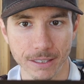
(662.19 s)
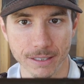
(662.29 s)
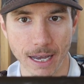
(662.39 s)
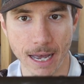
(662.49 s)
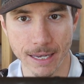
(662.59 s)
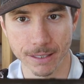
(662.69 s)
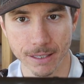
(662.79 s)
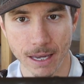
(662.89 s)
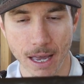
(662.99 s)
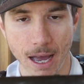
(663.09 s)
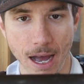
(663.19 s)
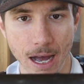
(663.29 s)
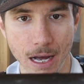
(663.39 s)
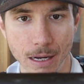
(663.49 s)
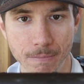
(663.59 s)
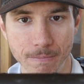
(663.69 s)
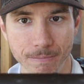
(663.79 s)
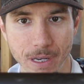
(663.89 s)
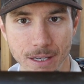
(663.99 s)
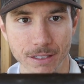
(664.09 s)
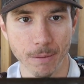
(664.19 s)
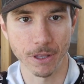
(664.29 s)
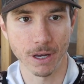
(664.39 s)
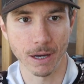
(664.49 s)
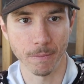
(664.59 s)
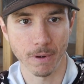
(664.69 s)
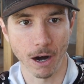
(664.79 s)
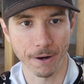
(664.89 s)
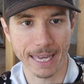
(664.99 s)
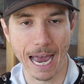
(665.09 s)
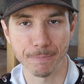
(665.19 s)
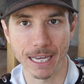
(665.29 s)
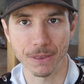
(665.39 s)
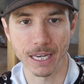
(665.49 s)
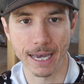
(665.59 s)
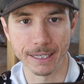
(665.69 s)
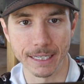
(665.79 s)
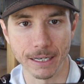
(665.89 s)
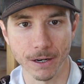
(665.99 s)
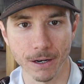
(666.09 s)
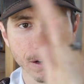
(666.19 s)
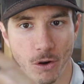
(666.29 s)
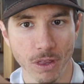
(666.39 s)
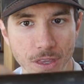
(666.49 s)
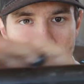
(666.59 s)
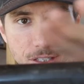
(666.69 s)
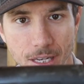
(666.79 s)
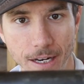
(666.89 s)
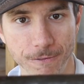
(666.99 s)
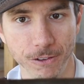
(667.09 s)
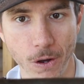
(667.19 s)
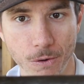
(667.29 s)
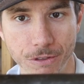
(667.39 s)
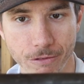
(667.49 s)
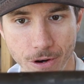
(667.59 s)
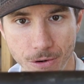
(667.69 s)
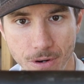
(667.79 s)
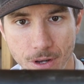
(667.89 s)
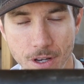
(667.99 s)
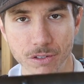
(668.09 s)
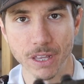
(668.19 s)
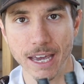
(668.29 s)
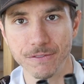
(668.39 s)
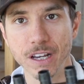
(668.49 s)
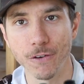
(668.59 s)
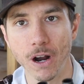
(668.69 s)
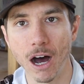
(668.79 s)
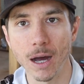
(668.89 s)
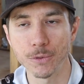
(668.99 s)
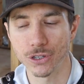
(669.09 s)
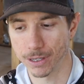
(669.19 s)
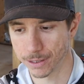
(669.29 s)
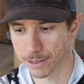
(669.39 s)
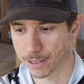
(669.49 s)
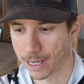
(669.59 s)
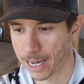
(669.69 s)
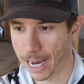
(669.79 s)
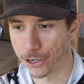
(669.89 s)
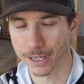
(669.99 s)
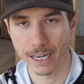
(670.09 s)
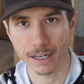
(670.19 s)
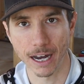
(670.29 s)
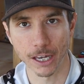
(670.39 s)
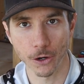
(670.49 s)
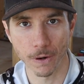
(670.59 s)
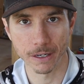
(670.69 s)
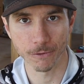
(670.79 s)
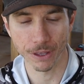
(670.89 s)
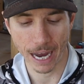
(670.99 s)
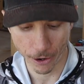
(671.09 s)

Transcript: size. Some of them are capped at the end here. This is like a flow through. So they have different options, and you can get kind of creative with how